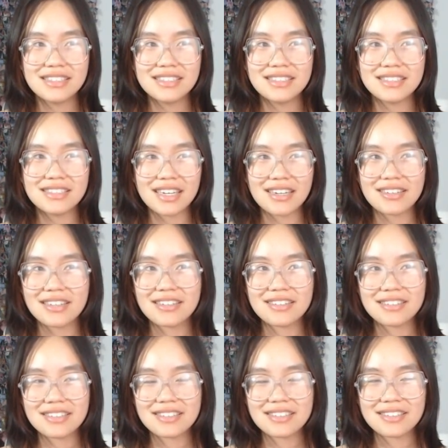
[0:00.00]
I don't
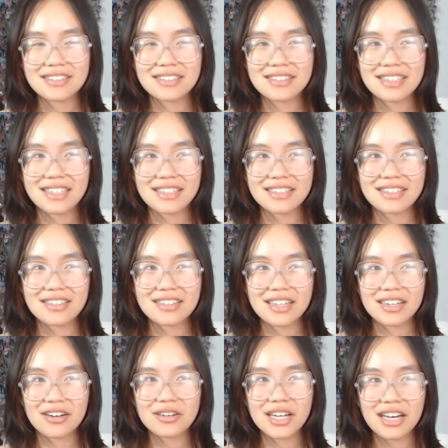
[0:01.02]
know, like they're like,
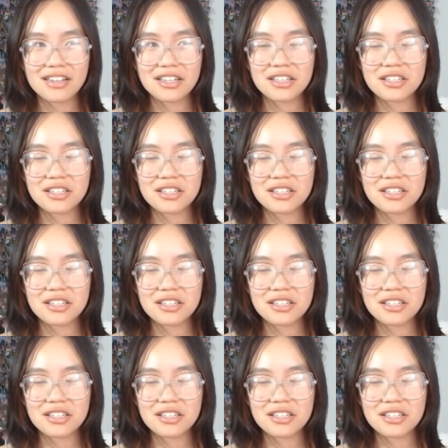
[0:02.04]
oh yeah, like this